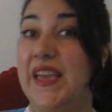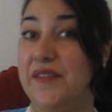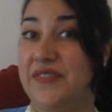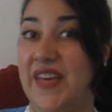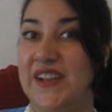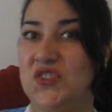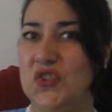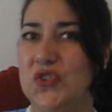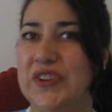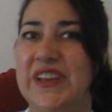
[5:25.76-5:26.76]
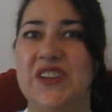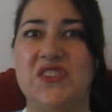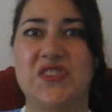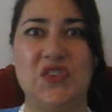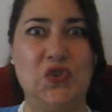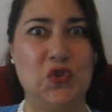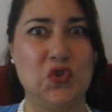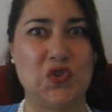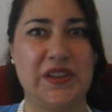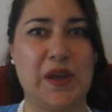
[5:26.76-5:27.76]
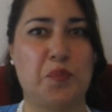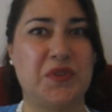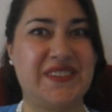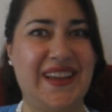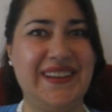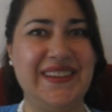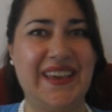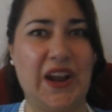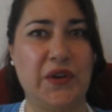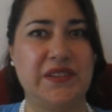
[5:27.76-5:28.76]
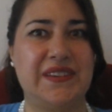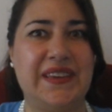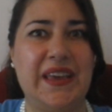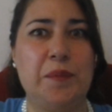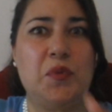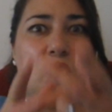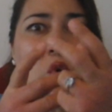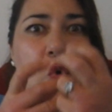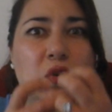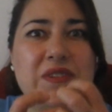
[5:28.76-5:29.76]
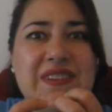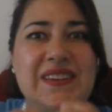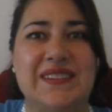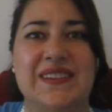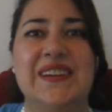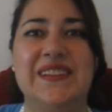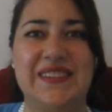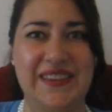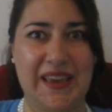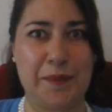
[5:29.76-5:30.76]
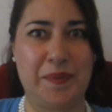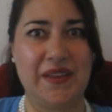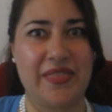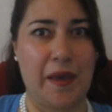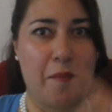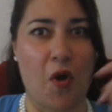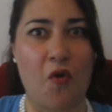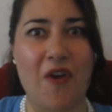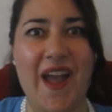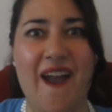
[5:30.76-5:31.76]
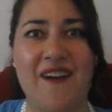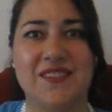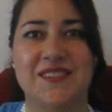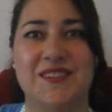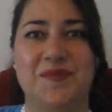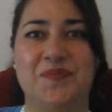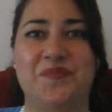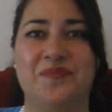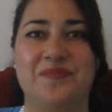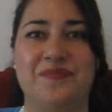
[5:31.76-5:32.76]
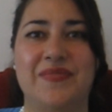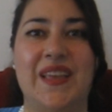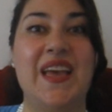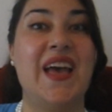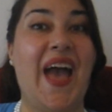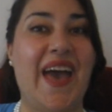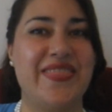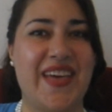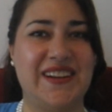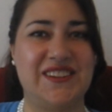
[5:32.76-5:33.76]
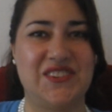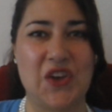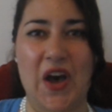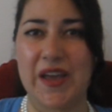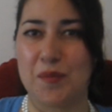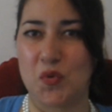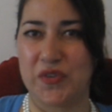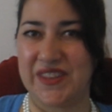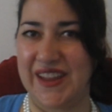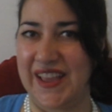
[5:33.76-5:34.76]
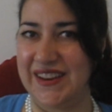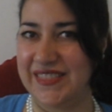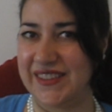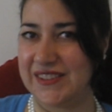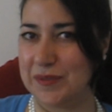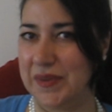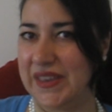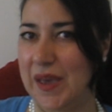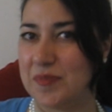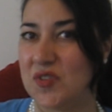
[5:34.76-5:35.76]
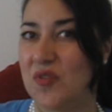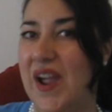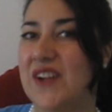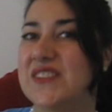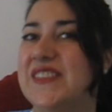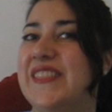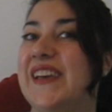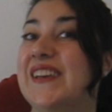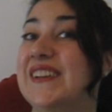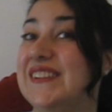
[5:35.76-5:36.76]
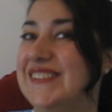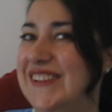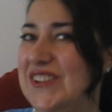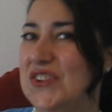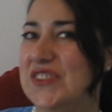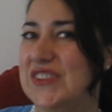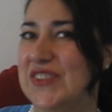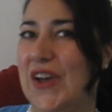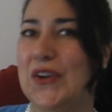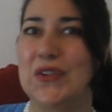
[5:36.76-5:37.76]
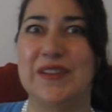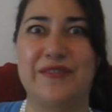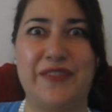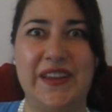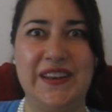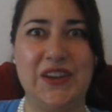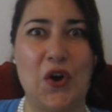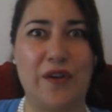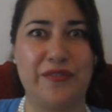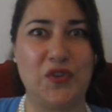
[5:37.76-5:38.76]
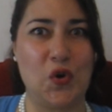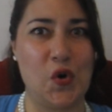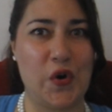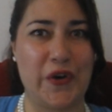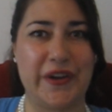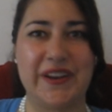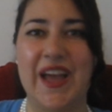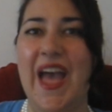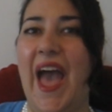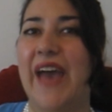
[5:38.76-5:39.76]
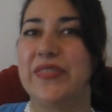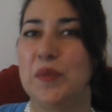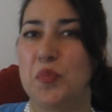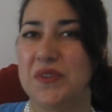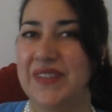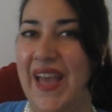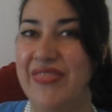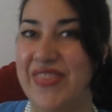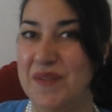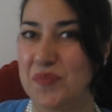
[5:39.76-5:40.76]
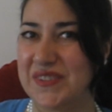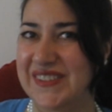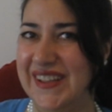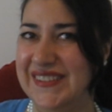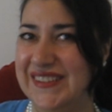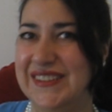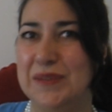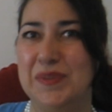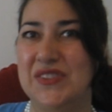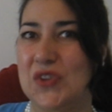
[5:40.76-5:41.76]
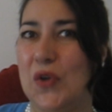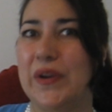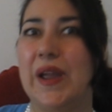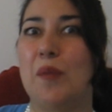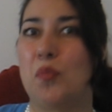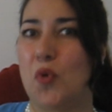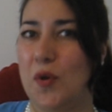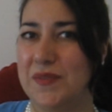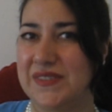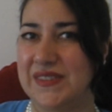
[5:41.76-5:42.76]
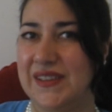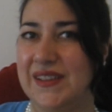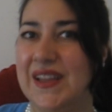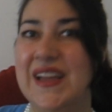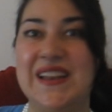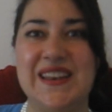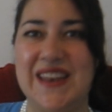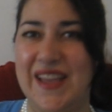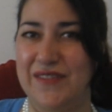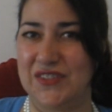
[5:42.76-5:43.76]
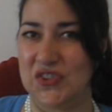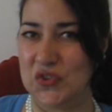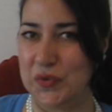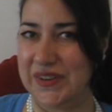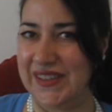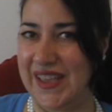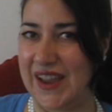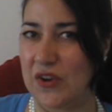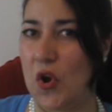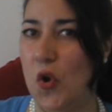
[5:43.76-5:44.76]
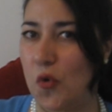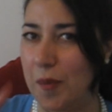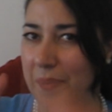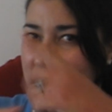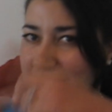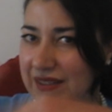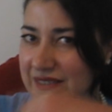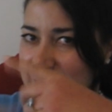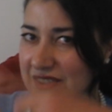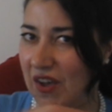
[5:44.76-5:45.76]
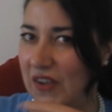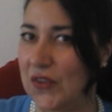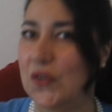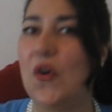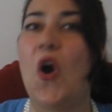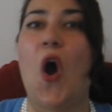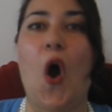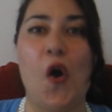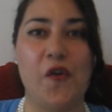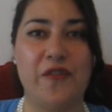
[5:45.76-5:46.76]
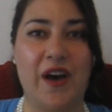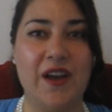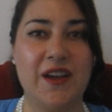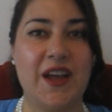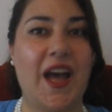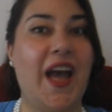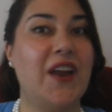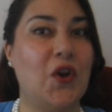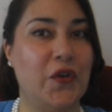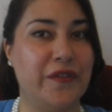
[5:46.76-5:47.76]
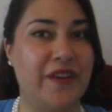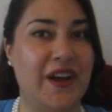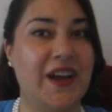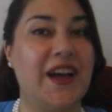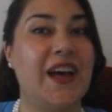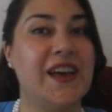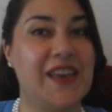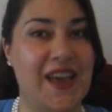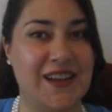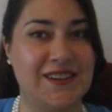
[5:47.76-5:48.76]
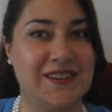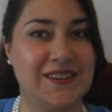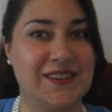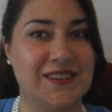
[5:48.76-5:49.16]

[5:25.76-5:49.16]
If they do, it's usually a pretend caring to keep you hooked in to keeping them around. And they desire more than anything to be kept around so they can continue the cycle of feeding off your hurt and then pretending to be sorry and promising never to do it again, repeating the cycle over and over again.